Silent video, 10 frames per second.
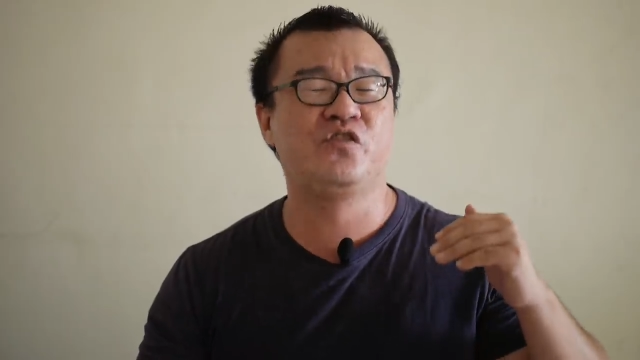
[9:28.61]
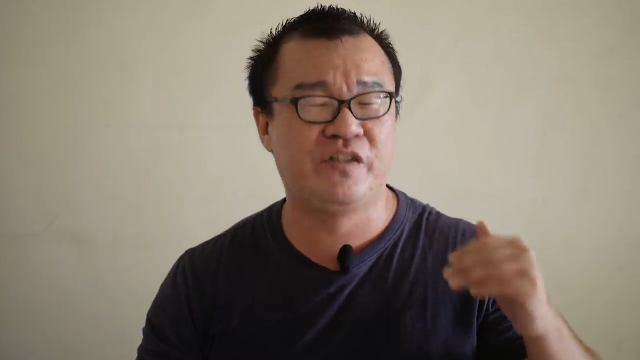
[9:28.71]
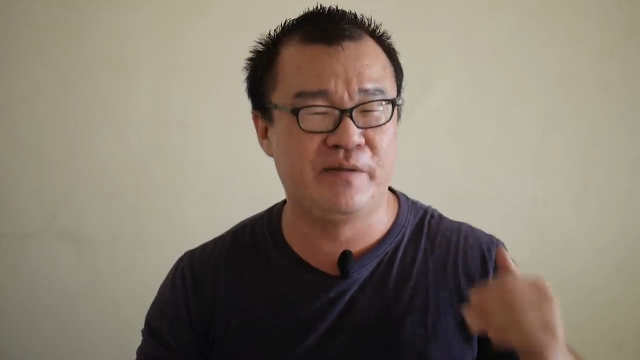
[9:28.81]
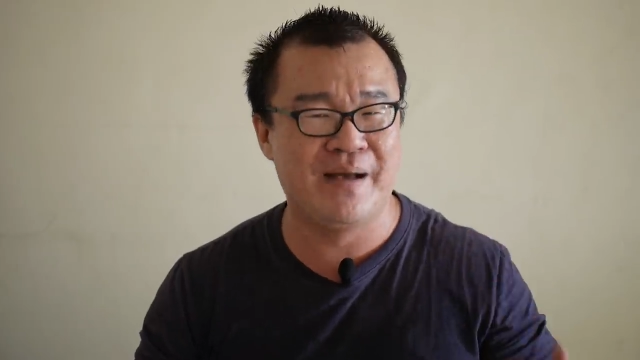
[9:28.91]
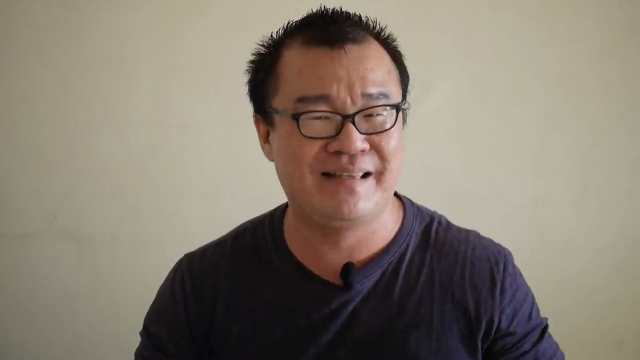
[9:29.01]

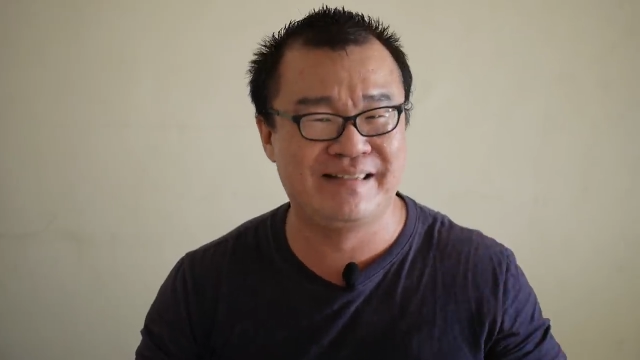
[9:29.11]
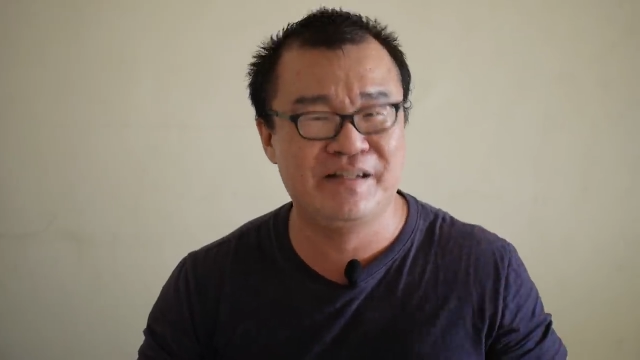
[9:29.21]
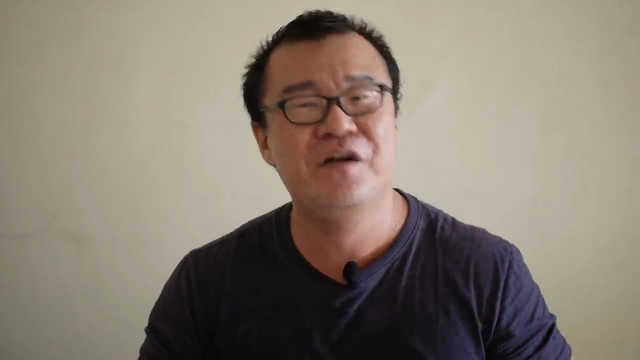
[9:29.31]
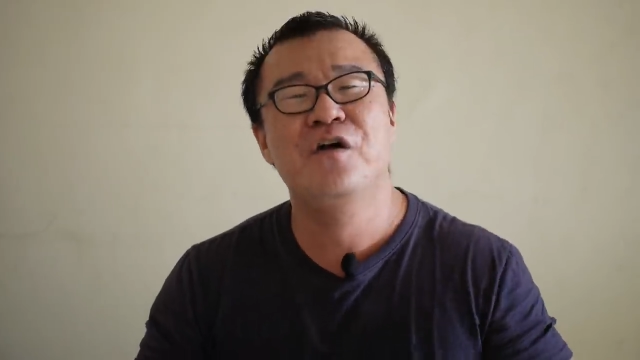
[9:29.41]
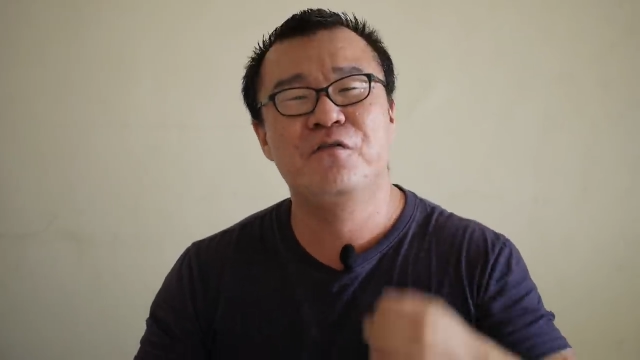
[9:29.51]
shooting
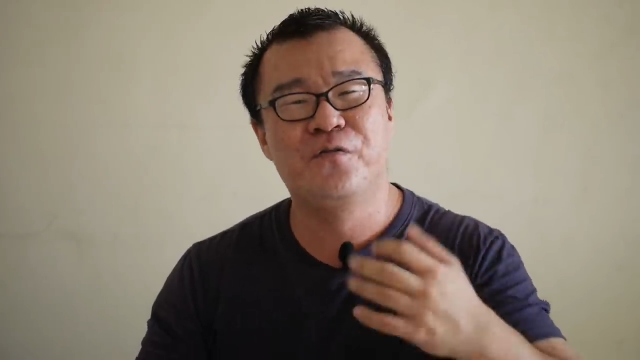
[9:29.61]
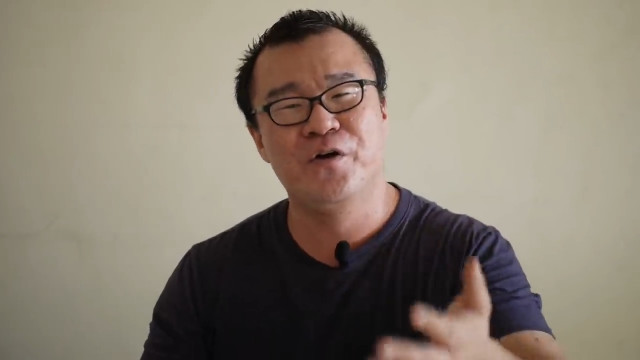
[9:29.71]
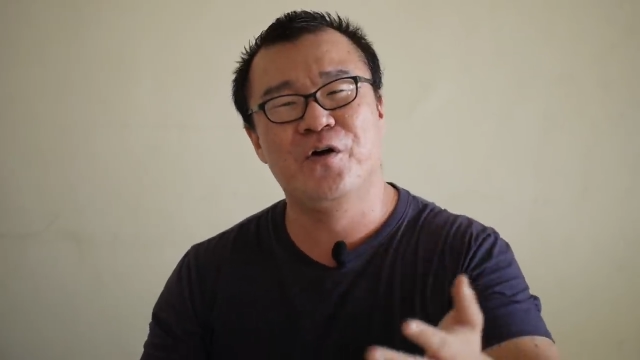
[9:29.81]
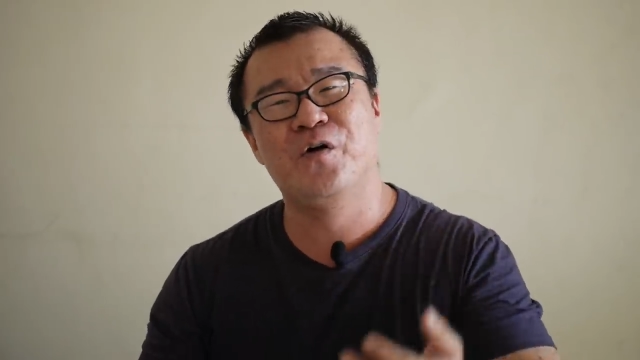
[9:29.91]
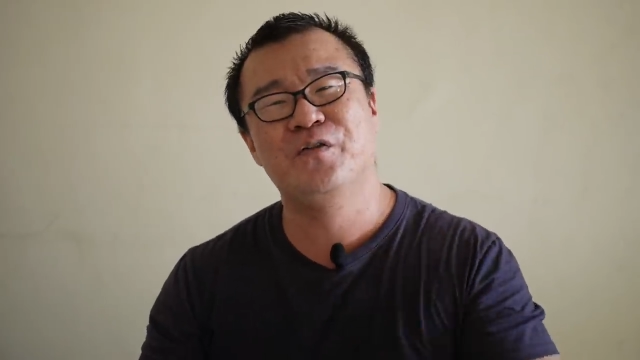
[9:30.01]
method for
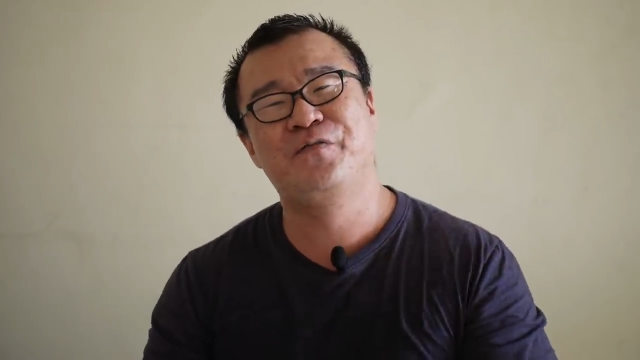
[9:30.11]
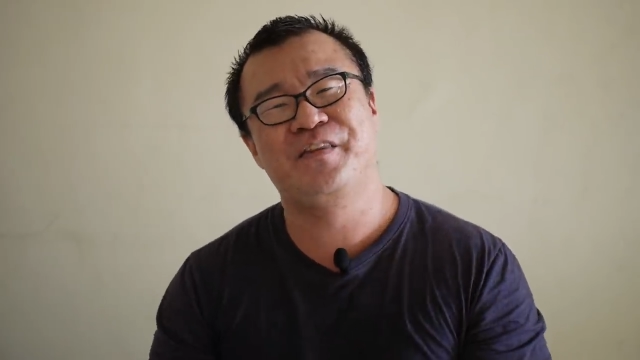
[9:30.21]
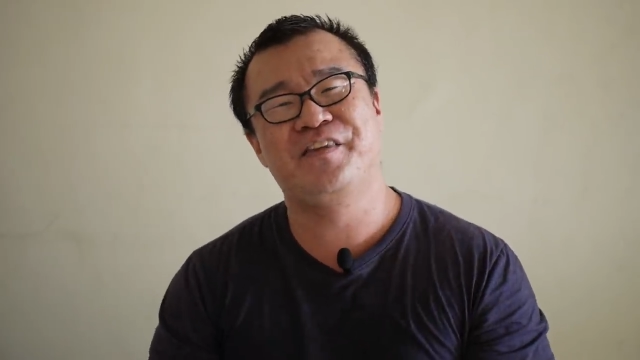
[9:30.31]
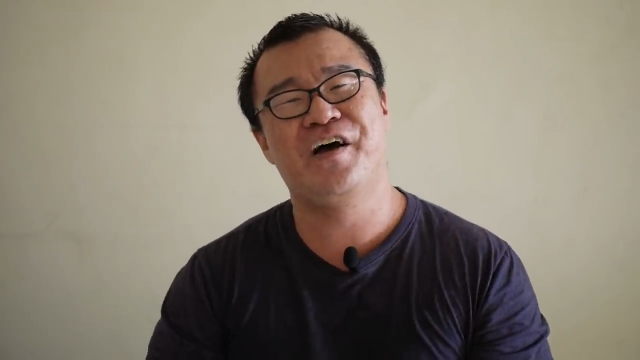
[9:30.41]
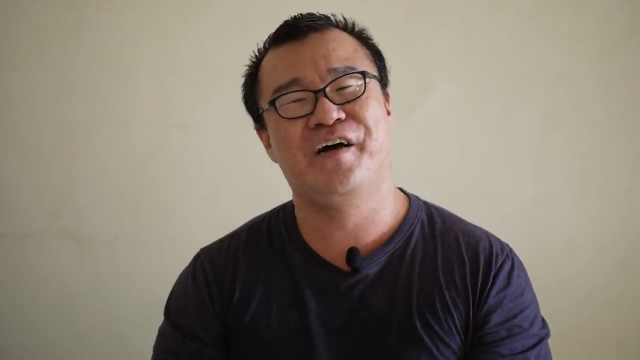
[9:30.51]
your own
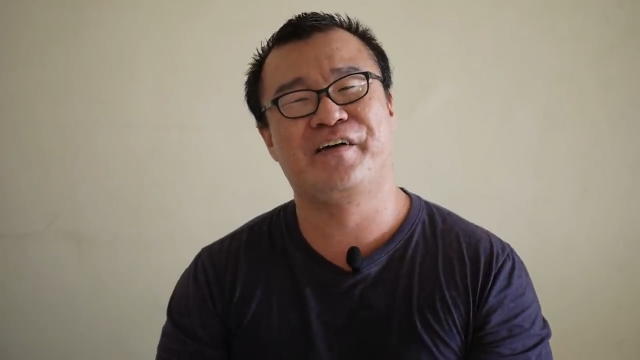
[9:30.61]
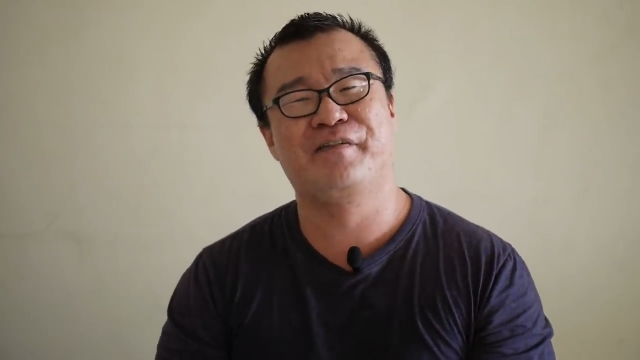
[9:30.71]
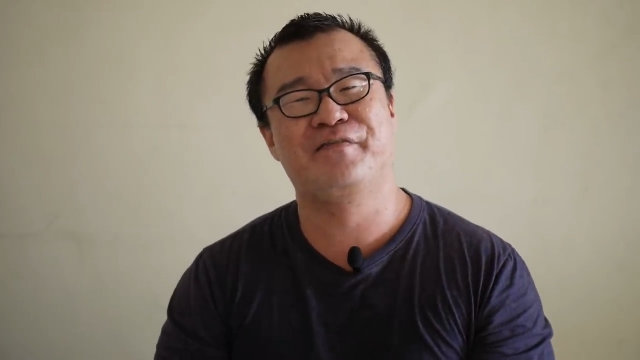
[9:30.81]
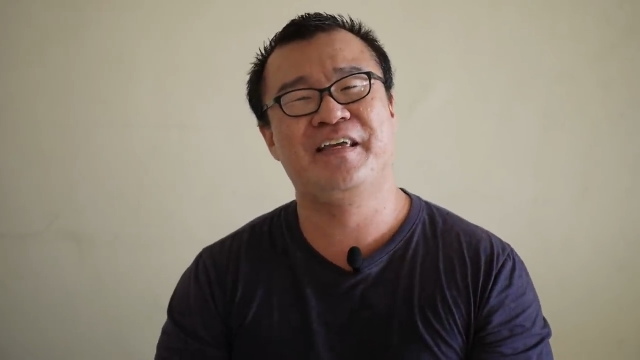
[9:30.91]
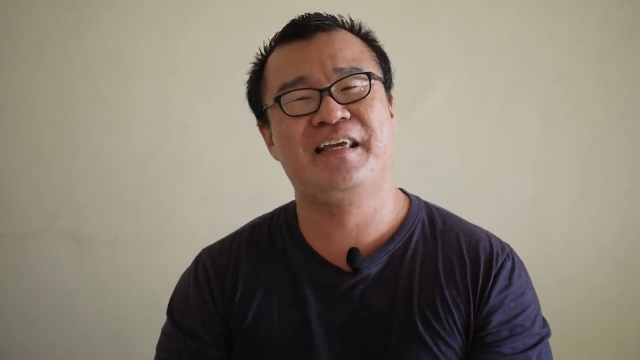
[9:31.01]

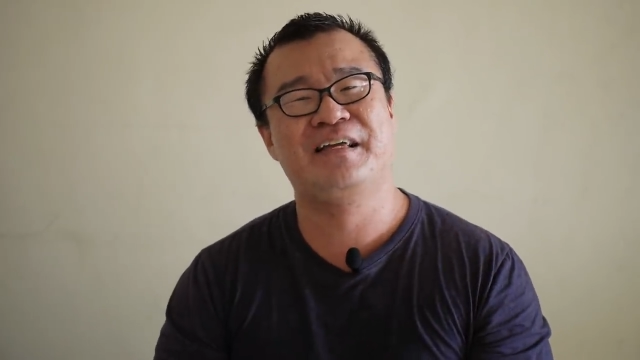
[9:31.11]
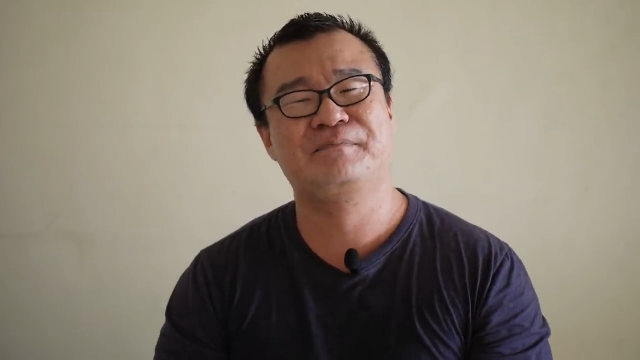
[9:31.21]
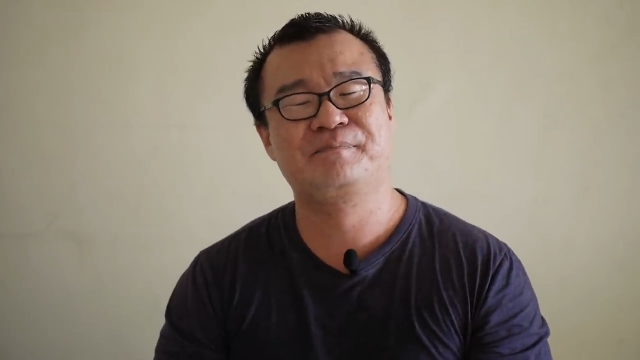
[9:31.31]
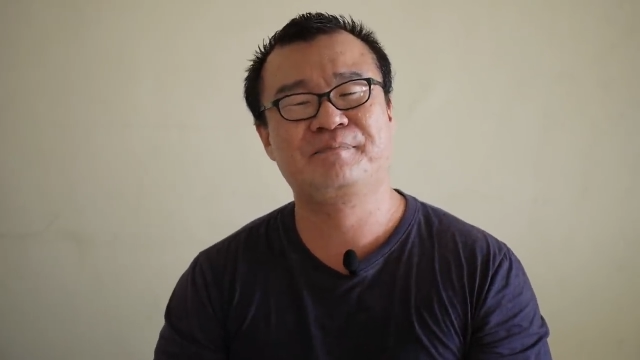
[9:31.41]
photography.